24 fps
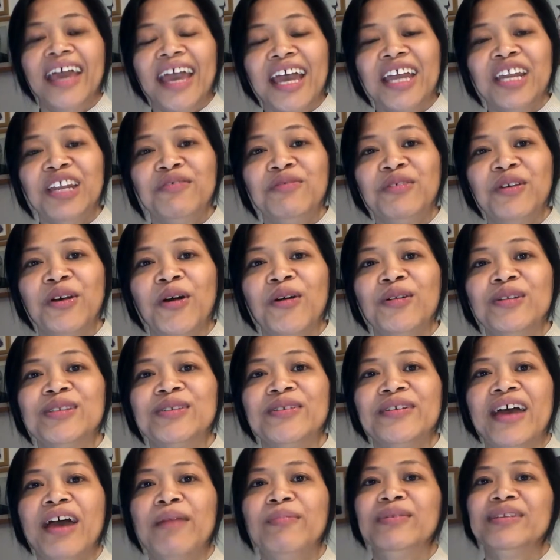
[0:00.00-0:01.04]
And if you
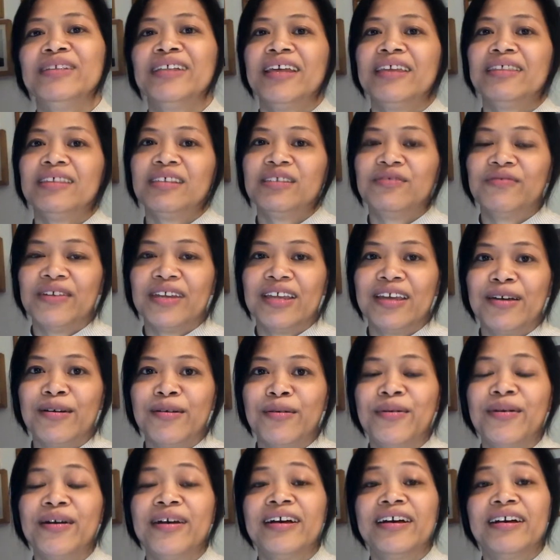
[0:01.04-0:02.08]
also happen to like this
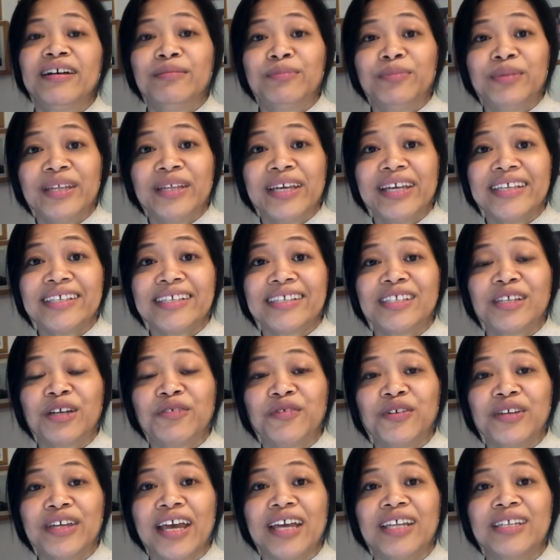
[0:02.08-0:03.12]
video, please don't
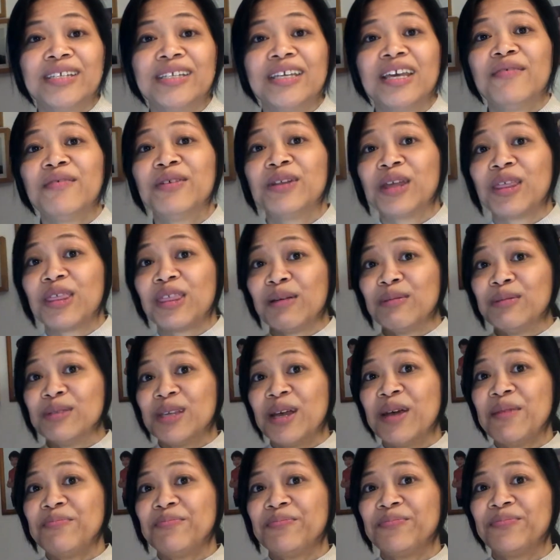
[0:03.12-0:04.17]
forget to give it a thumbs
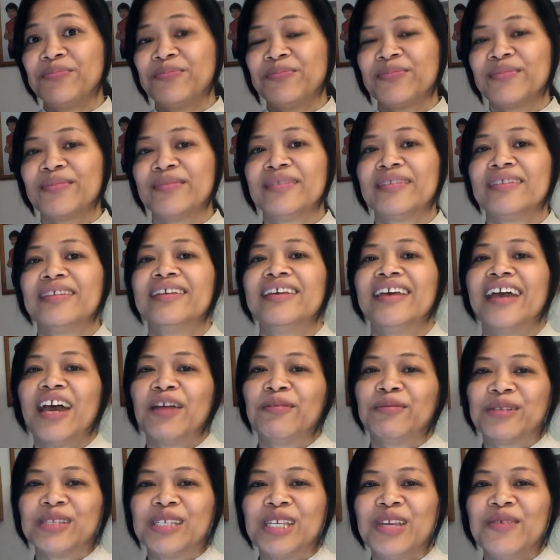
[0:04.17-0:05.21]
up. And
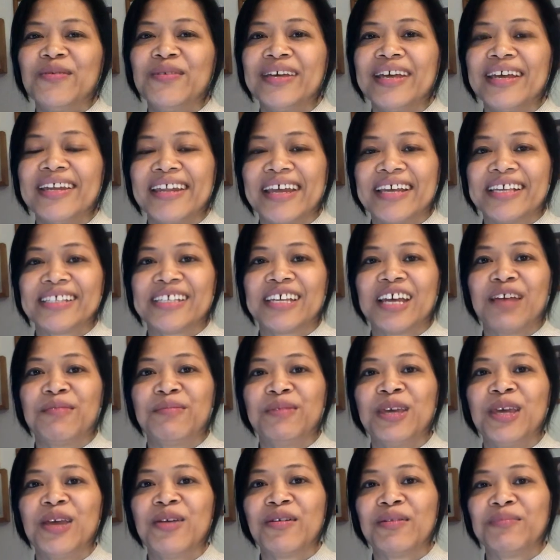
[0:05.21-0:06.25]
we'll see you again next time
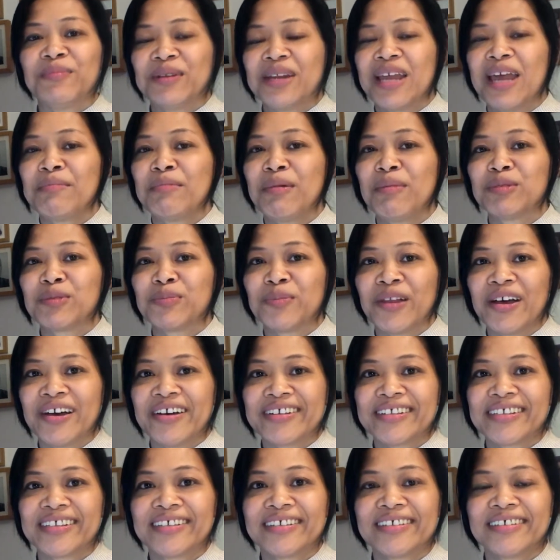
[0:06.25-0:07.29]
here on Pinay Mom's
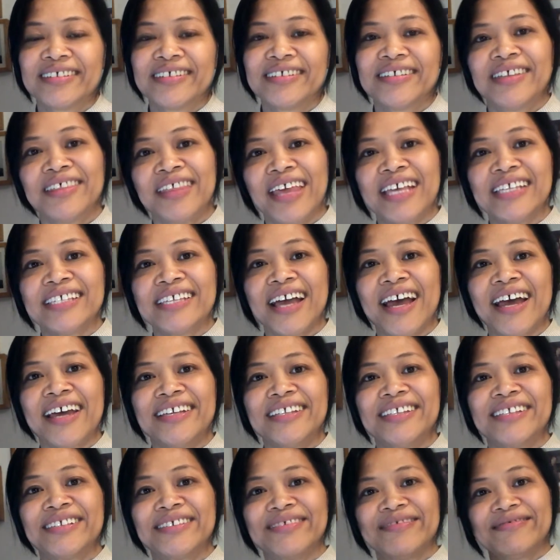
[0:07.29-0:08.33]
Blogs. Thanks
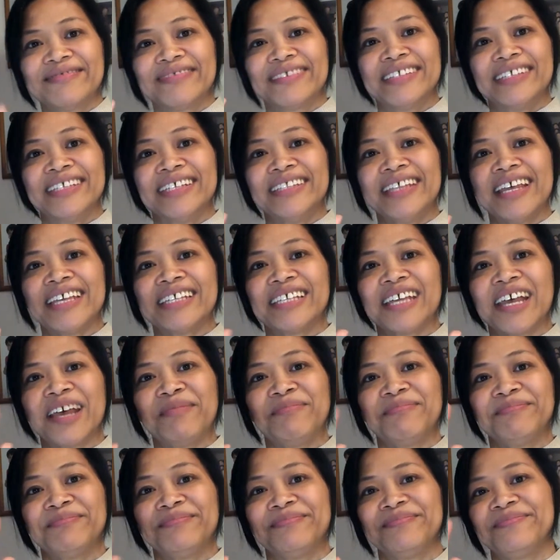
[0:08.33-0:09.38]
guys. Till next time.